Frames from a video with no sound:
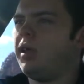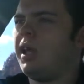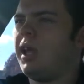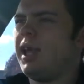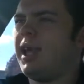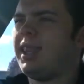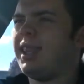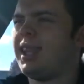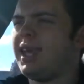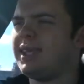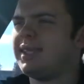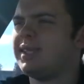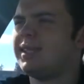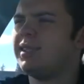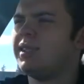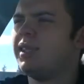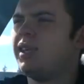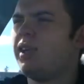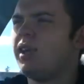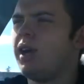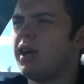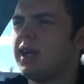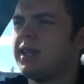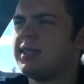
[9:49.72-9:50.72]
Unless
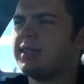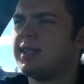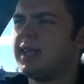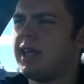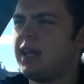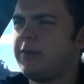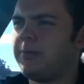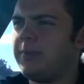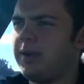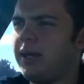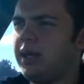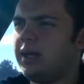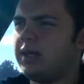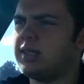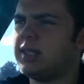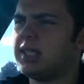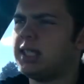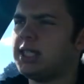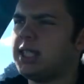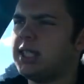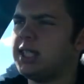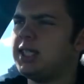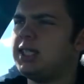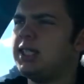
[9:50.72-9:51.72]
you guys say to me,
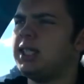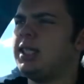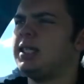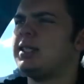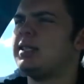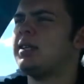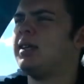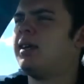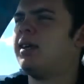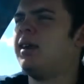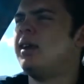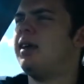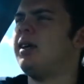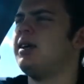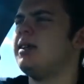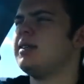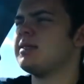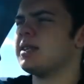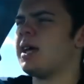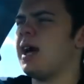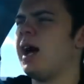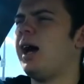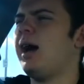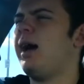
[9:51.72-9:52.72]
Dylan, it's
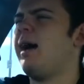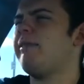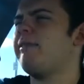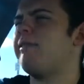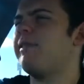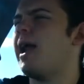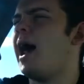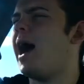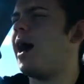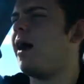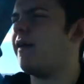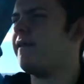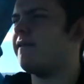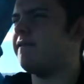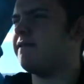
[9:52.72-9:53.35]
a half an hour